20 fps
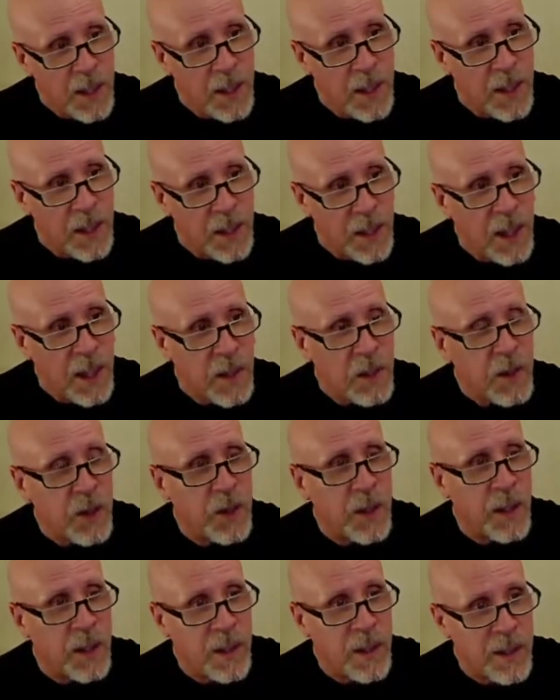he
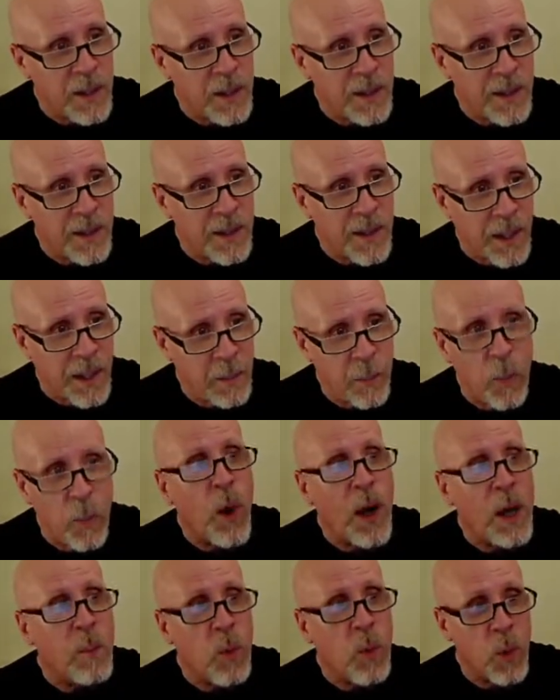actually had
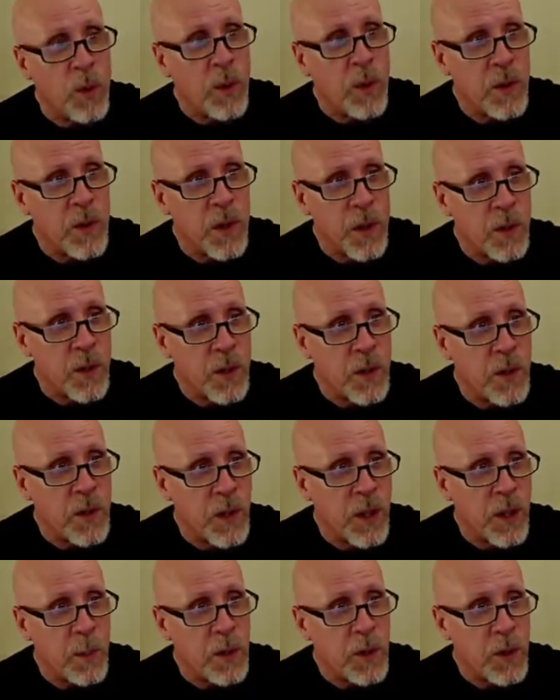way more than just the
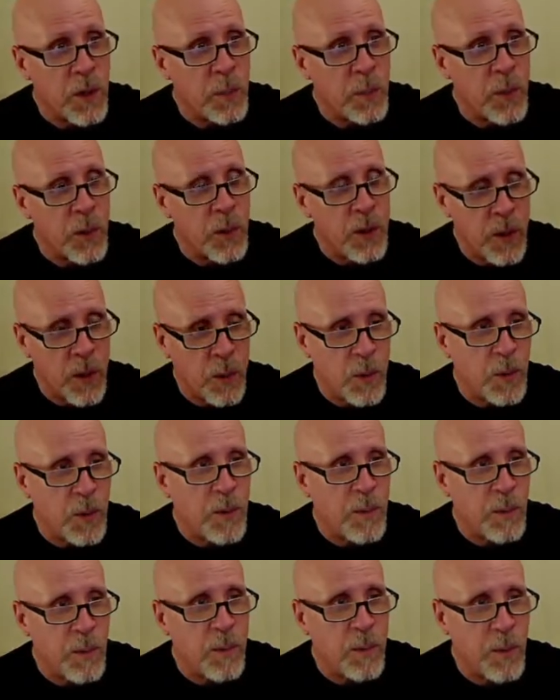geometry books. There was
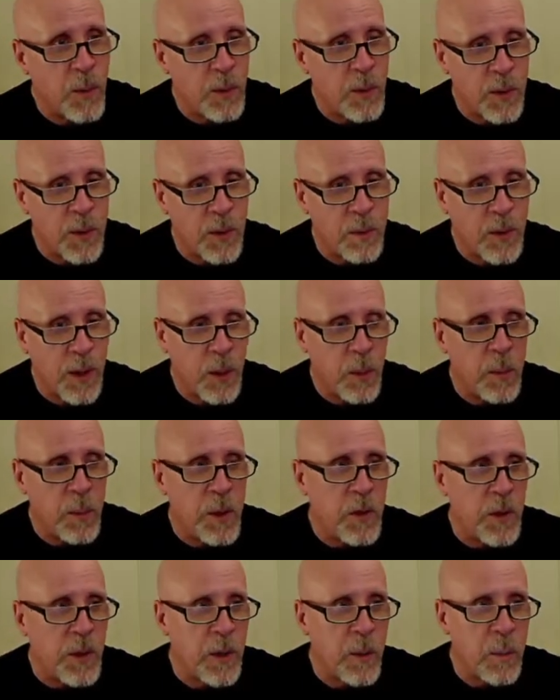books on
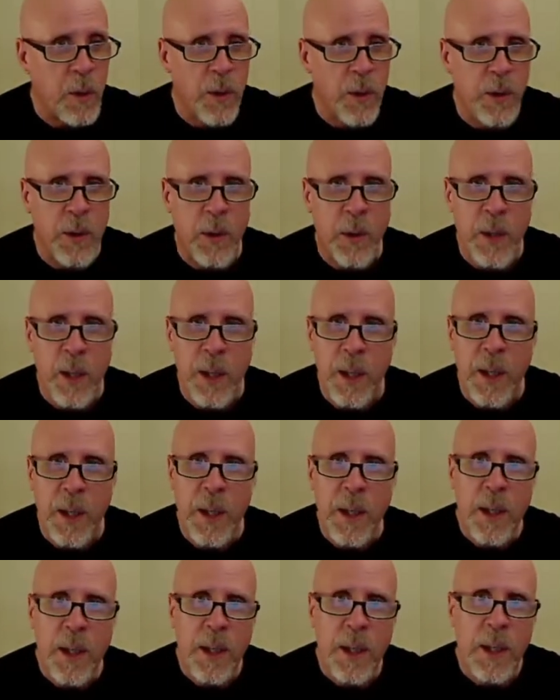elementary number theory,
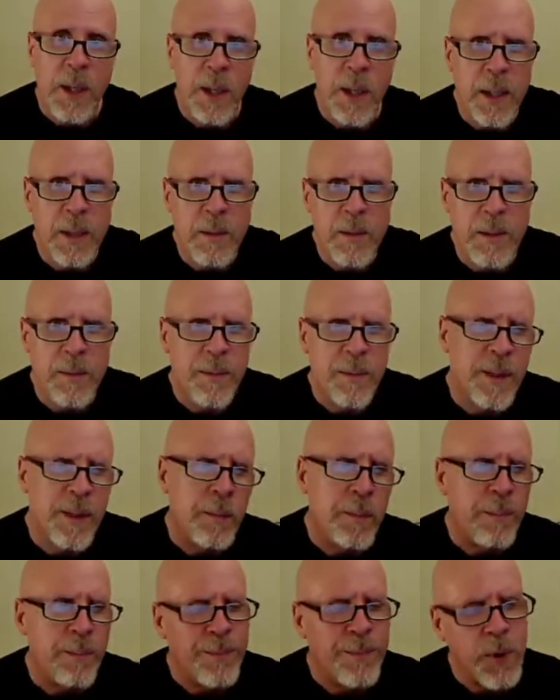and even
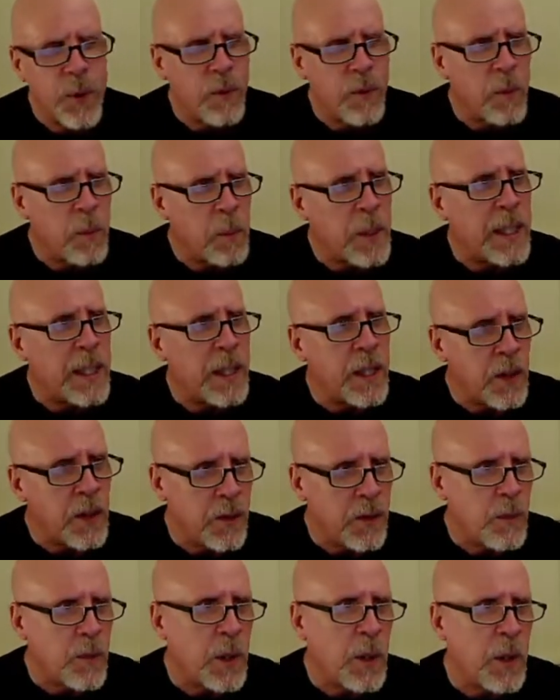the beginnings
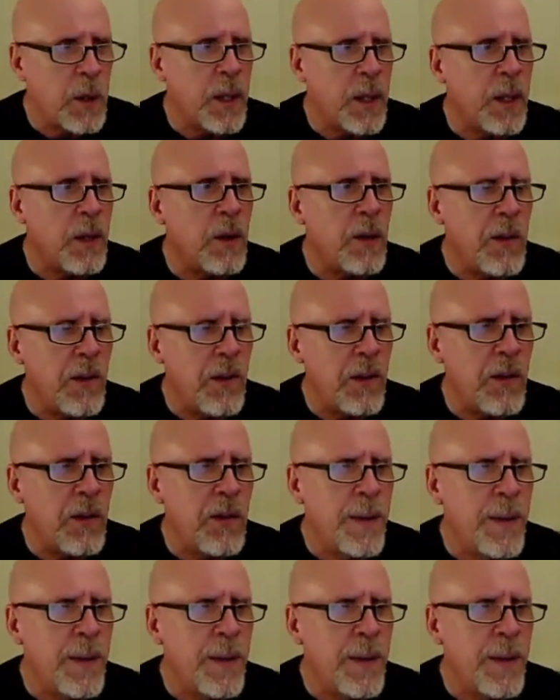of real analysis,